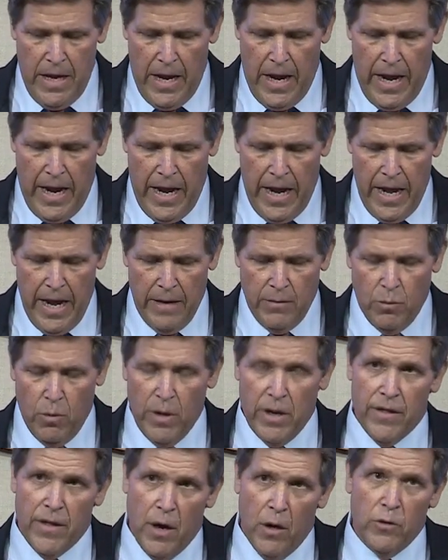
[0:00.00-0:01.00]
And
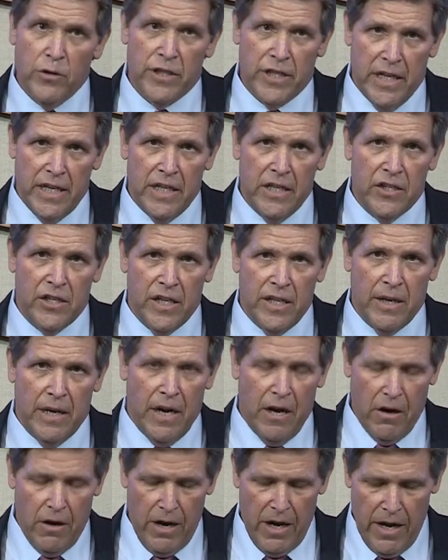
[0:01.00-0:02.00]
one of those is in the
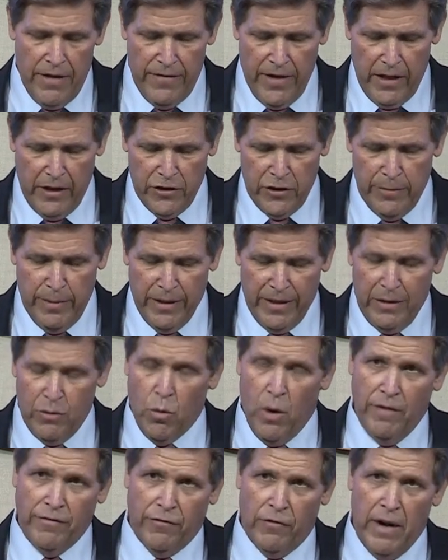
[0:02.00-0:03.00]
area of eligibility.
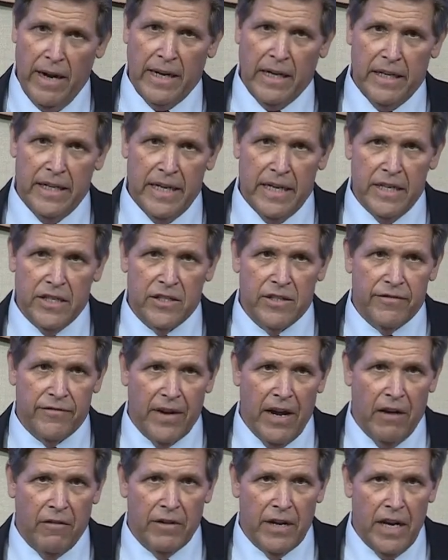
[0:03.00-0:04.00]
Quite frankly, it is the
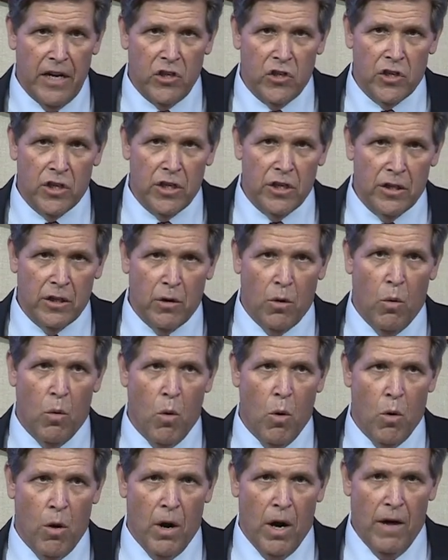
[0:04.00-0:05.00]
foundation and the
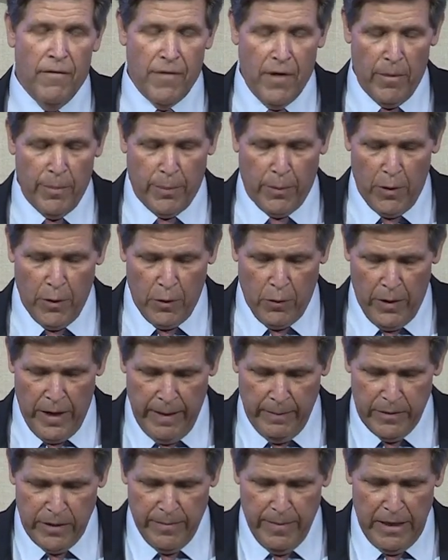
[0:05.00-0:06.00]
core of our
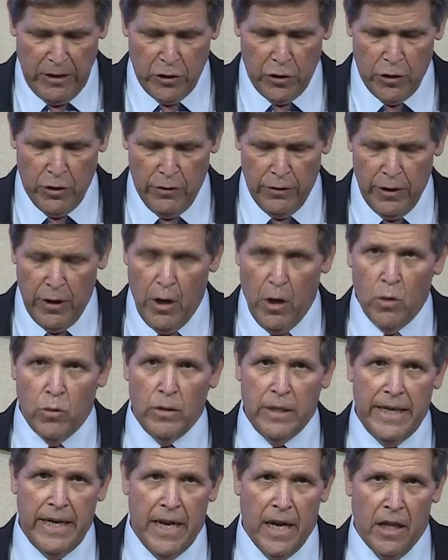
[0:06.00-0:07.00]
program to make sure that
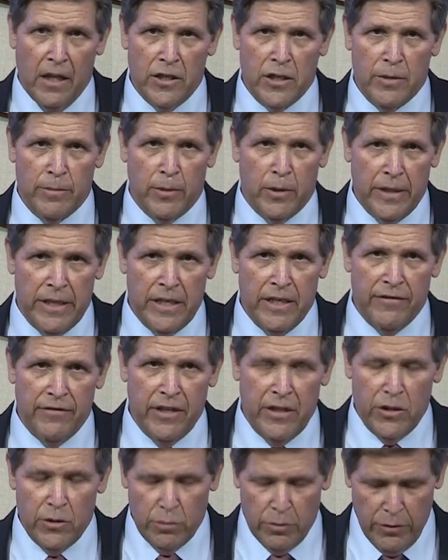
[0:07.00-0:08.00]
only eligible
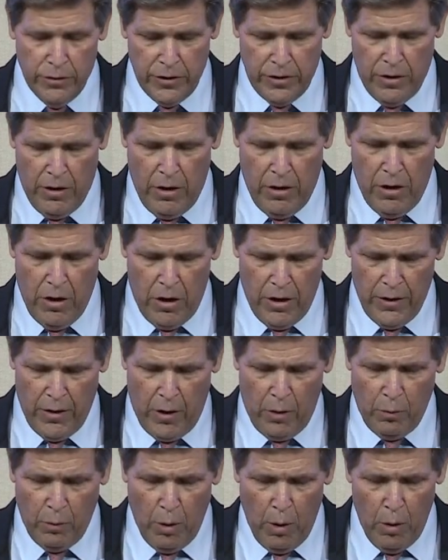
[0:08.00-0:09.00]
individuals are on
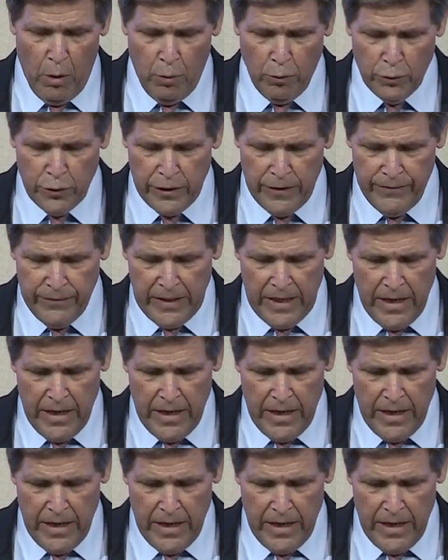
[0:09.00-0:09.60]
our rolls.